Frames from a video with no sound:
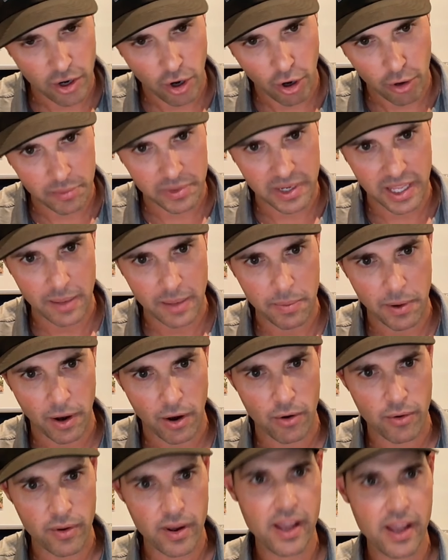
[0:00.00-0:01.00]
Home
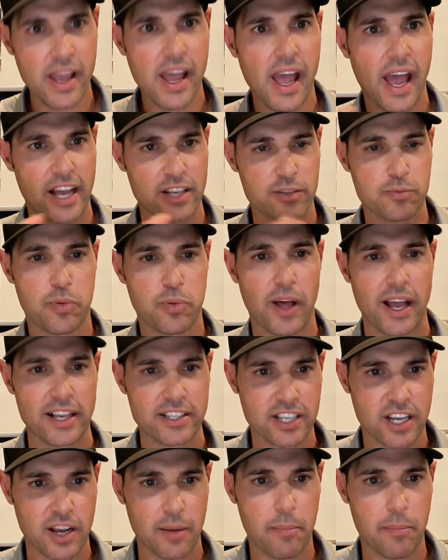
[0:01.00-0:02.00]
Depot has
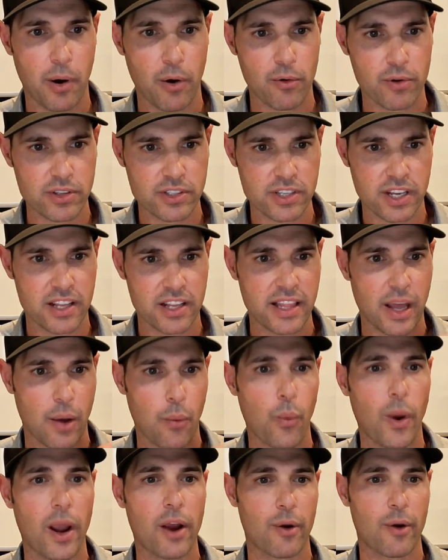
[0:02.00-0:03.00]
plastic components in it
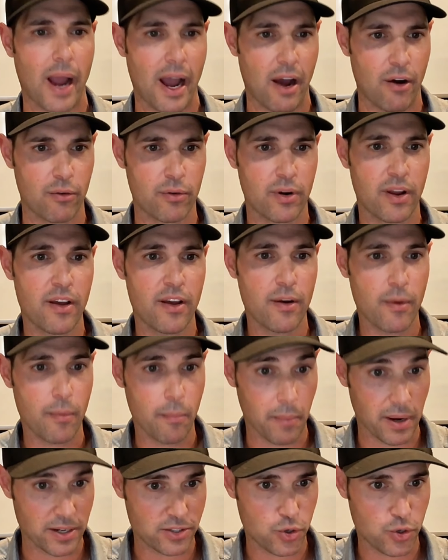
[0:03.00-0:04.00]
that wear out
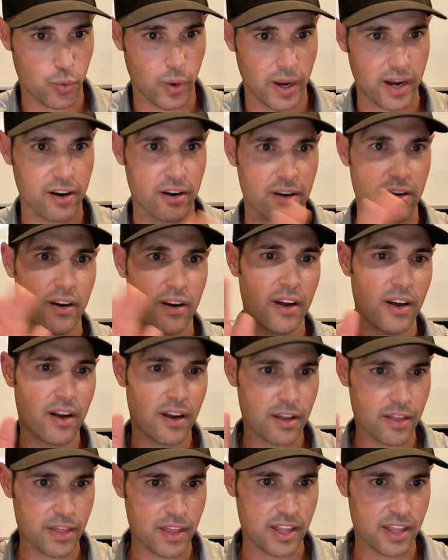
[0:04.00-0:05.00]
much quicker
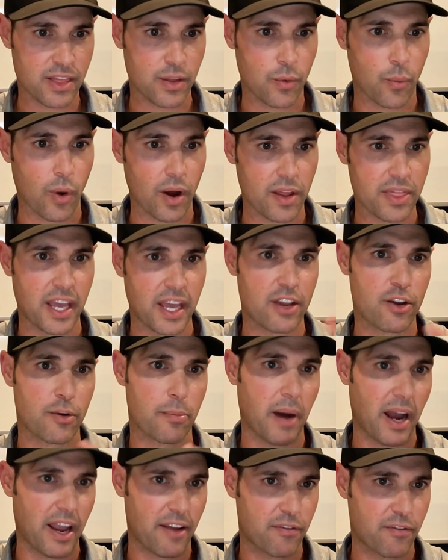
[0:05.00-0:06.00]
than the one that you're
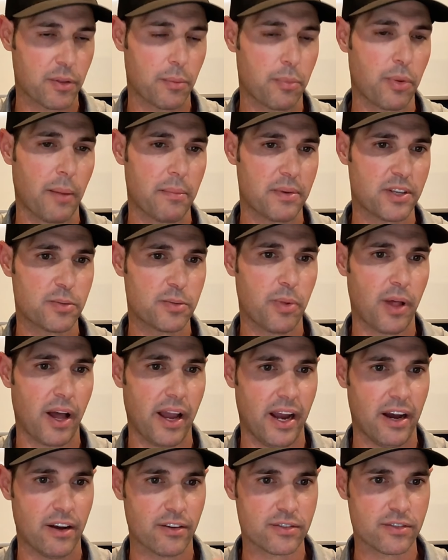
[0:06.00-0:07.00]
buying from the plumbing supply
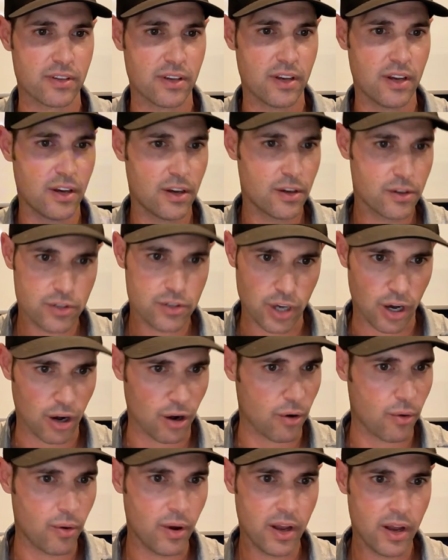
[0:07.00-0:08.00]
house.
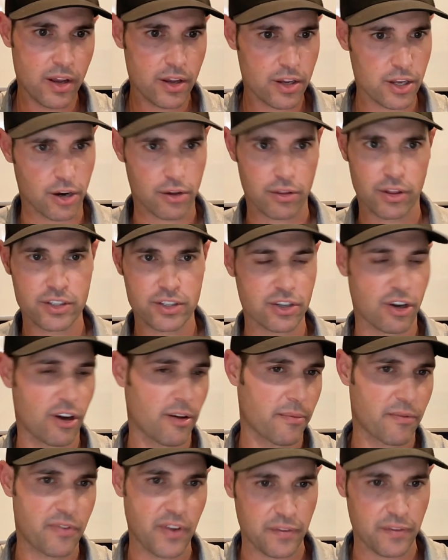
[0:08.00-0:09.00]
So, let's call
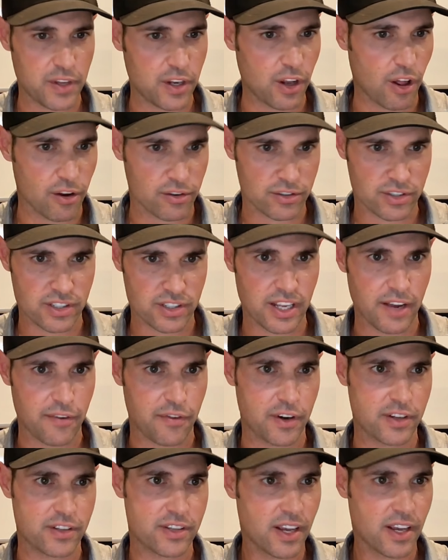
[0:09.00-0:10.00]
them $50 in
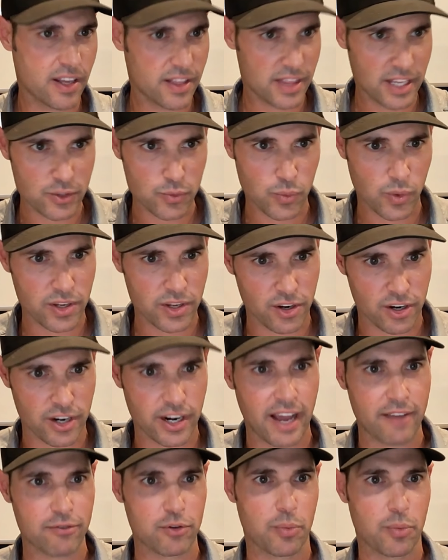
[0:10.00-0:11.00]
difference. This one you're going
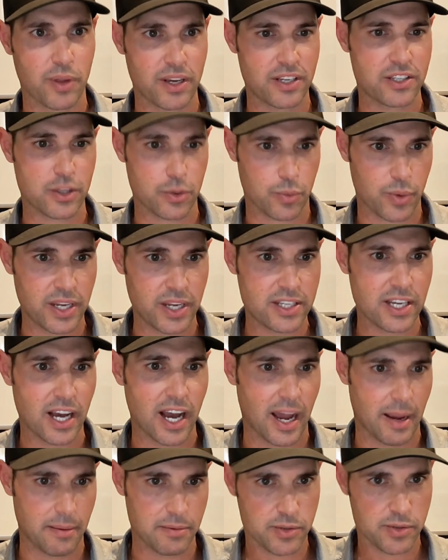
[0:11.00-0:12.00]
to have to replace 3
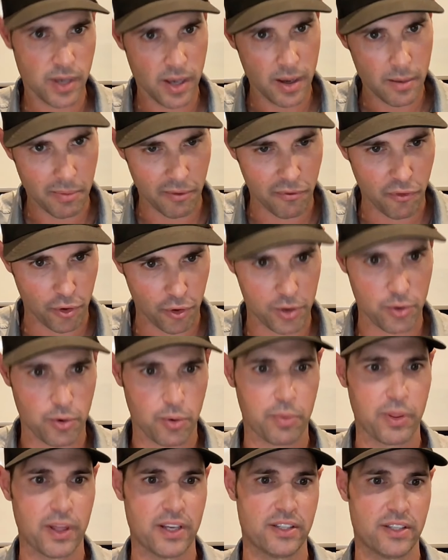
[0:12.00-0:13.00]
times before you
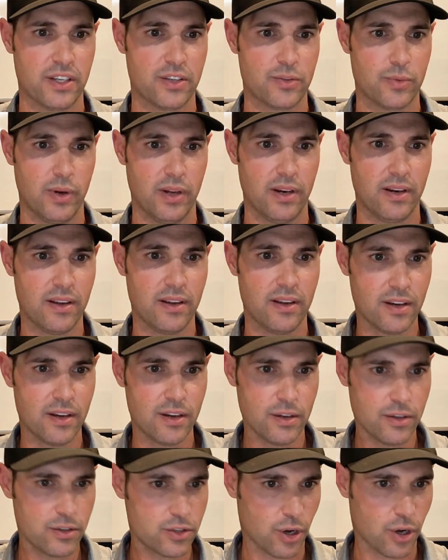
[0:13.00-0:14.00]
replace this one.
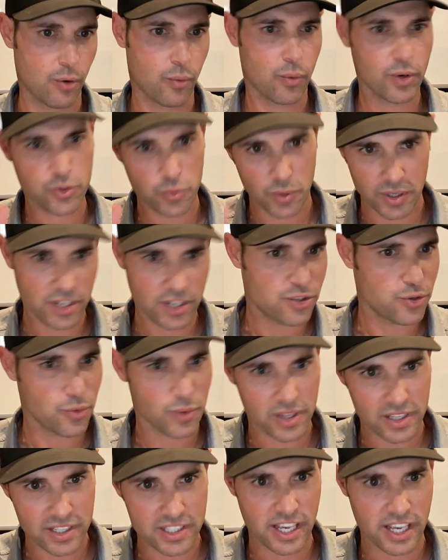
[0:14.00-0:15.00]
So which one did you
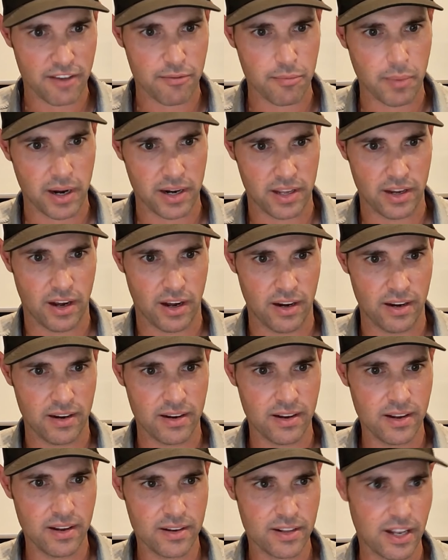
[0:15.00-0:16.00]
really save money on?
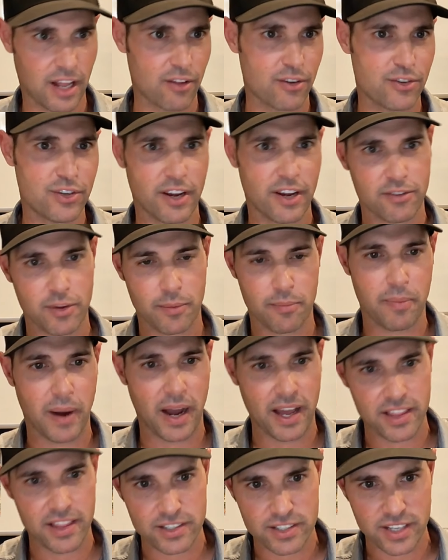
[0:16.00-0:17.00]
Not only do you have to
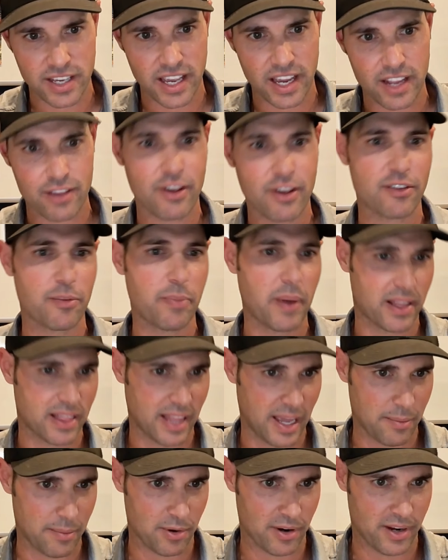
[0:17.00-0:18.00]
buy this again, you have to pay
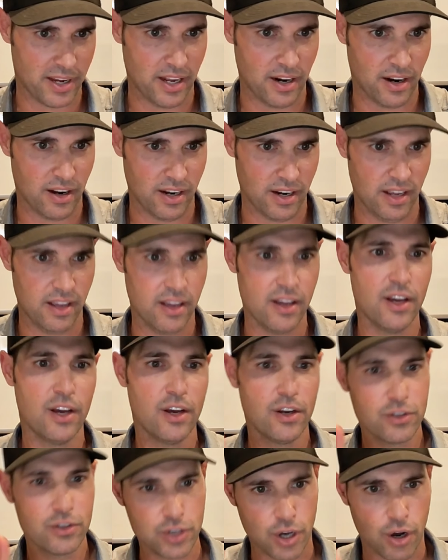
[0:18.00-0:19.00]
labor again on it.
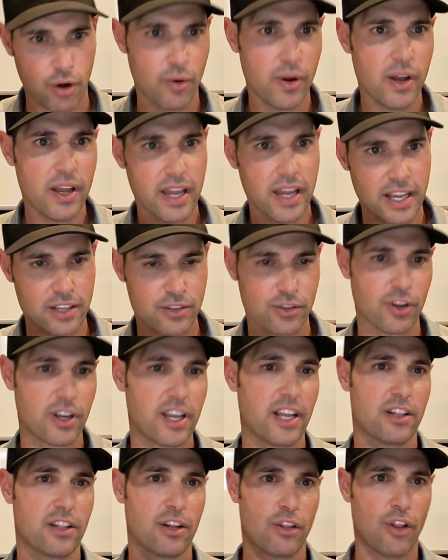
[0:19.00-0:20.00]
So it's
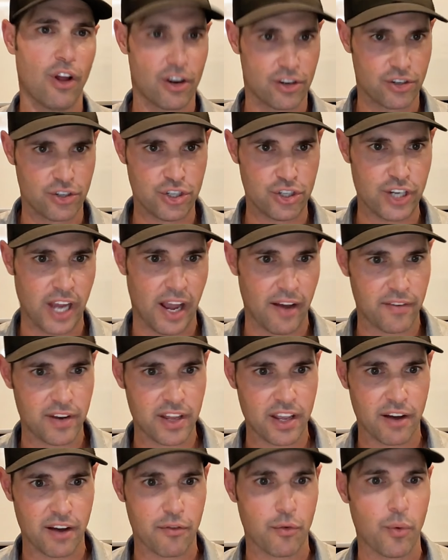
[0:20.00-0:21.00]
looking at the
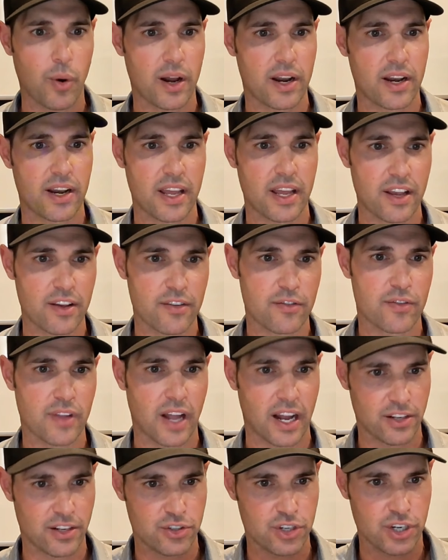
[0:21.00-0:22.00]
longevity of what it is,
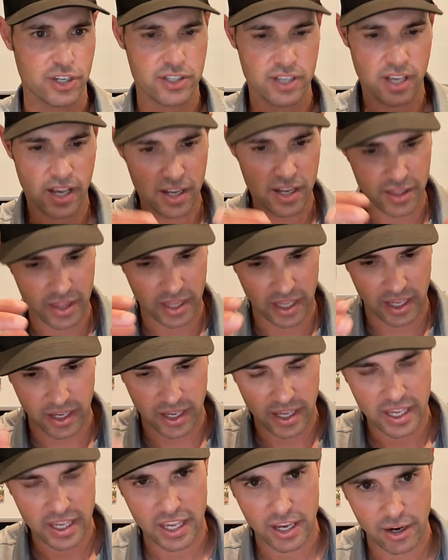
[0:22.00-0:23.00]
not just the
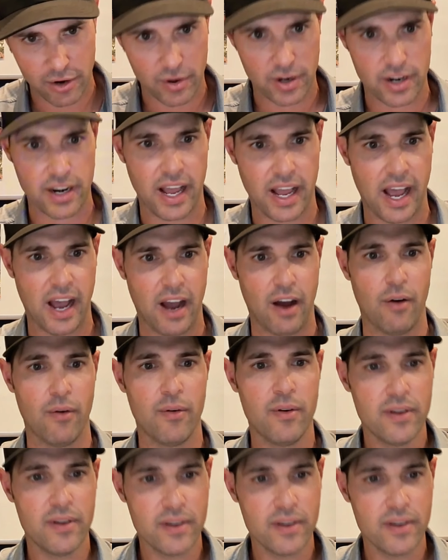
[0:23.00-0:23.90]
here and now.